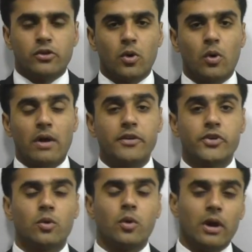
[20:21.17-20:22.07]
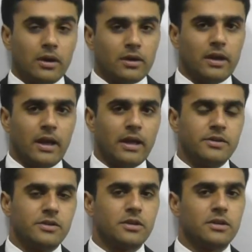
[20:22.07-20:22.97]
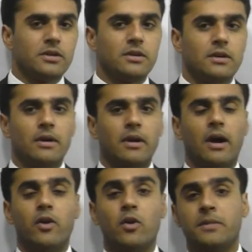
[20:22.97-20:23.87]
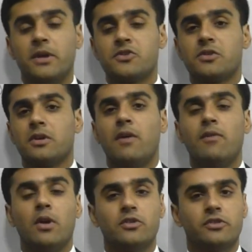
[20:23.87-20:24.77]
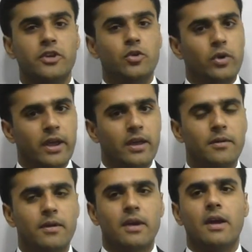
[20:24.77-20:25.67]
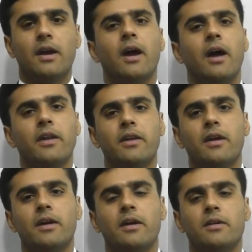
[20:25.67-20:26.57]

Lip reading: So I wish you good luck, and I hope that I will not see you again. And